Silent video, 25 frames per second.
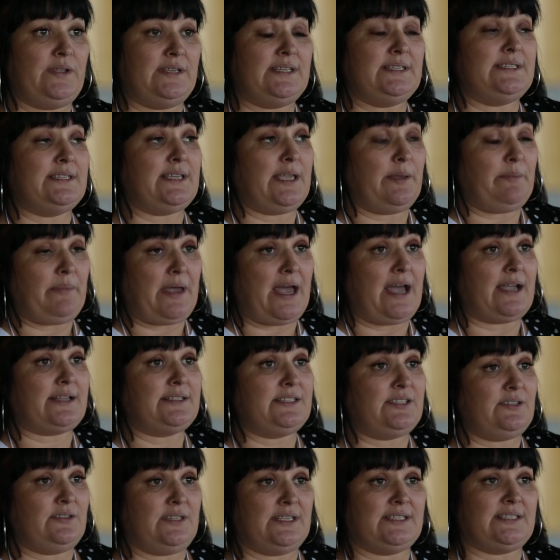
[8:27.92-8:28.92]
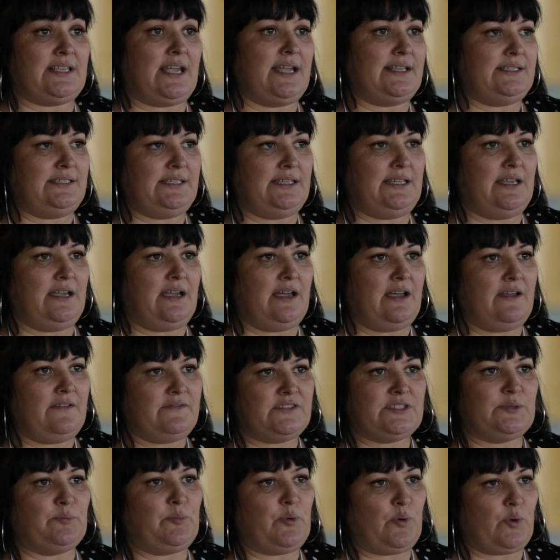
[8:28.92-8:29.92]
We need to get back to this
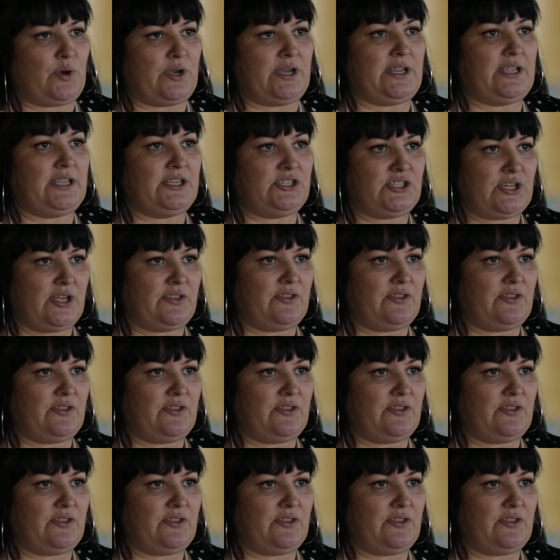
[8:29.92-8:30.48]
idea of supporting each